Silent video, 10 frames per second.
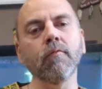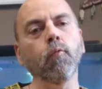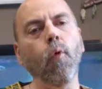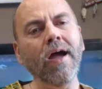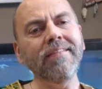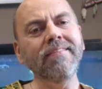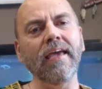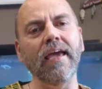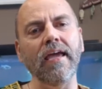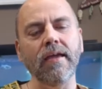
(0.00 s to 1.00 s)
one
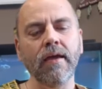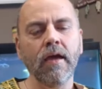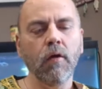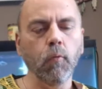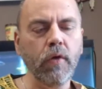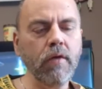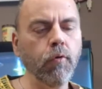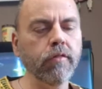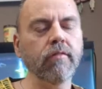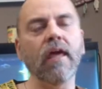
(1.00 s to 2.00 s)
day we
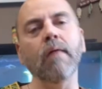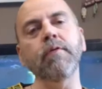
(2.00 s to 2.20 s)
will stand